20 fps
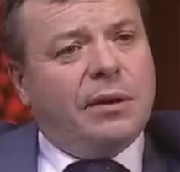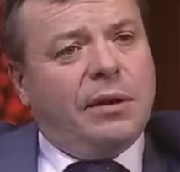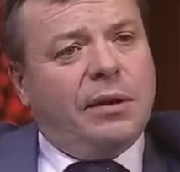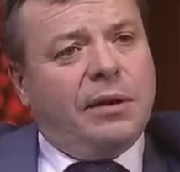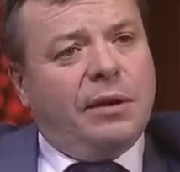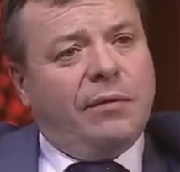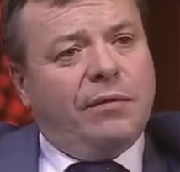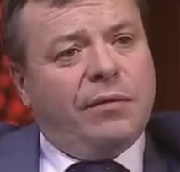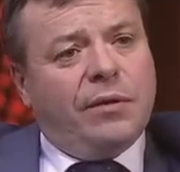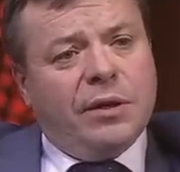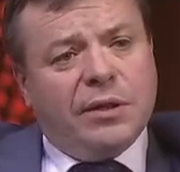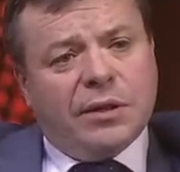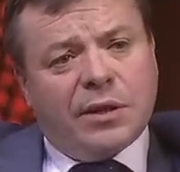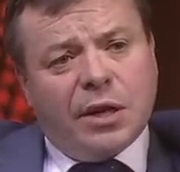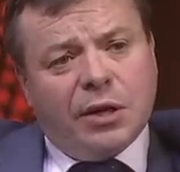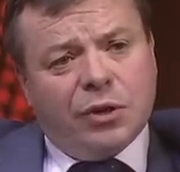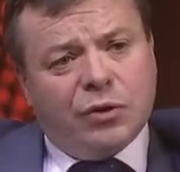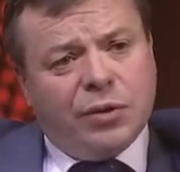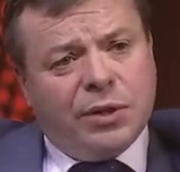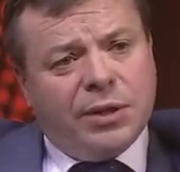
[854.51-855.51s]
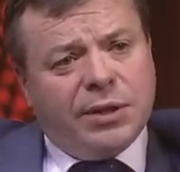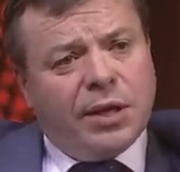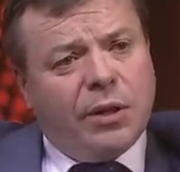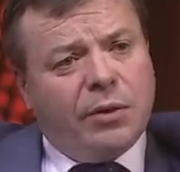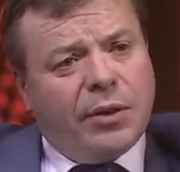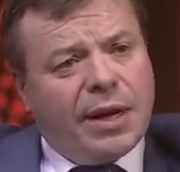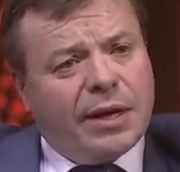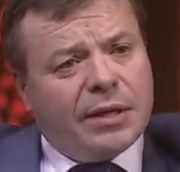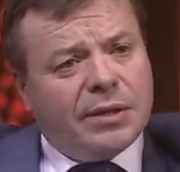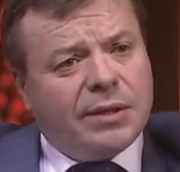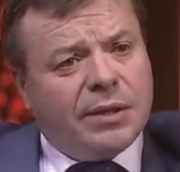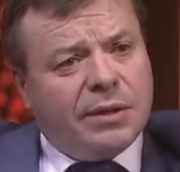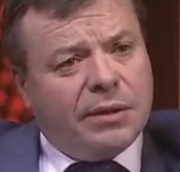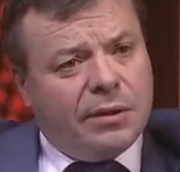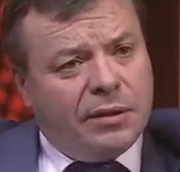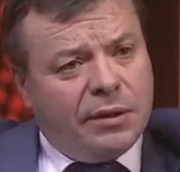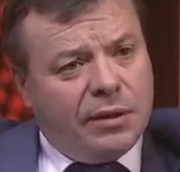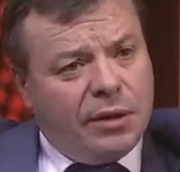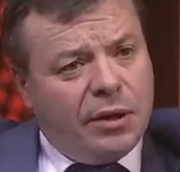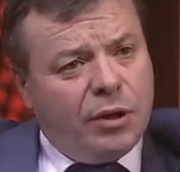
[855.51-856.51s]
if these countries don't
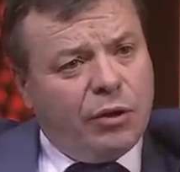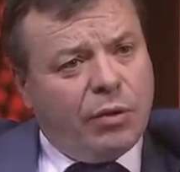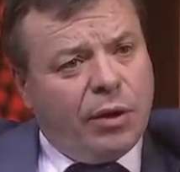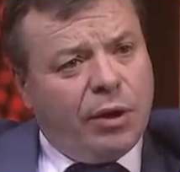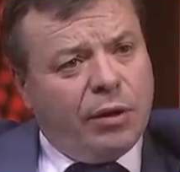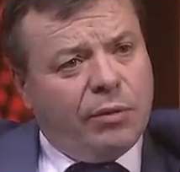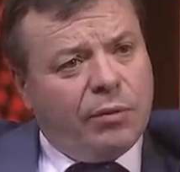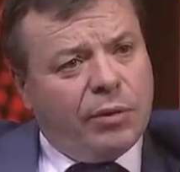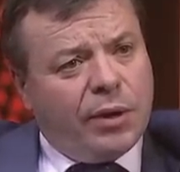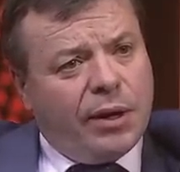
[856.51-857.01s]
exit the euro,